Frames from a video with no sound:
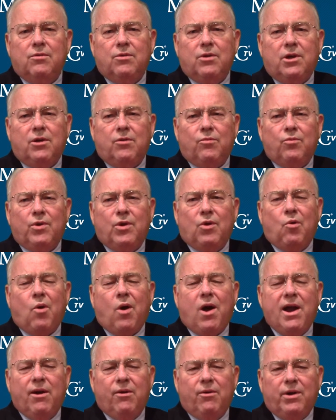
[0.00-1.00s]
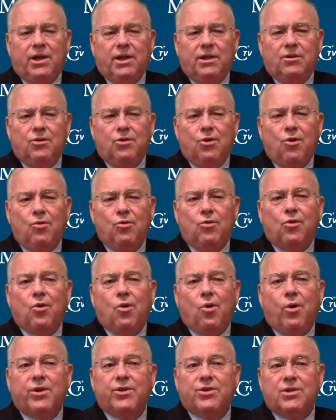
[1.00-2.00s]
requiring total
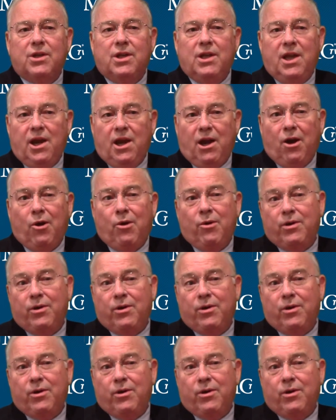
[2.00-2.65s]
cost of care